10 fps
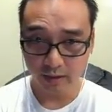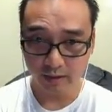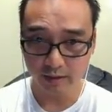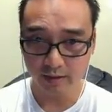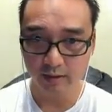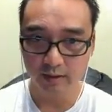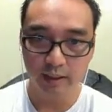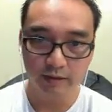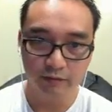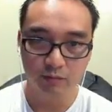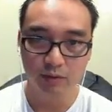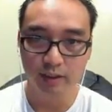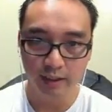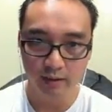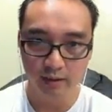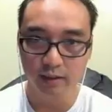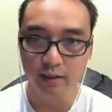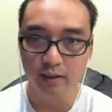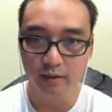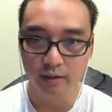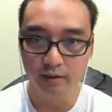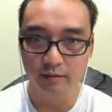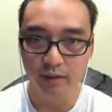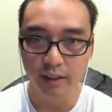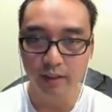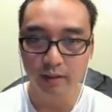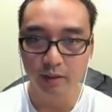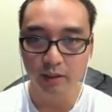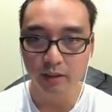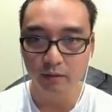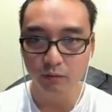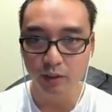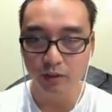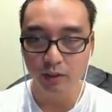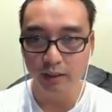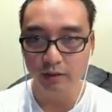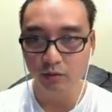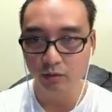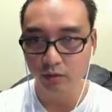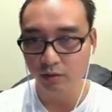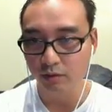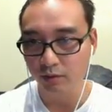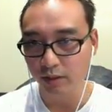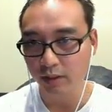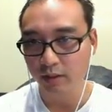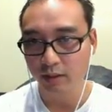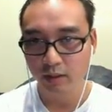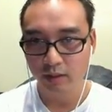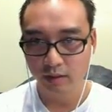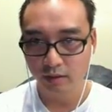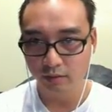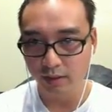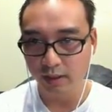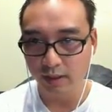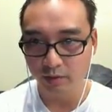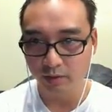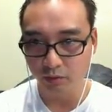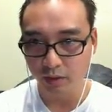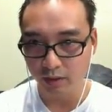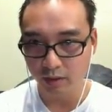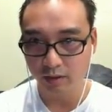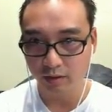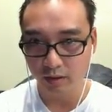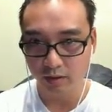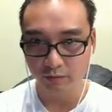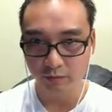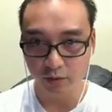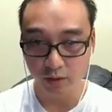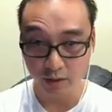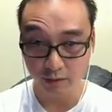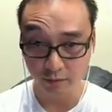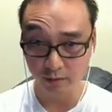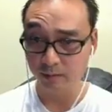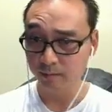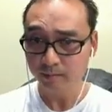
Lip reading: This doesn't have to be daily either, right? I mean, we could like do the three times a week on the first offer,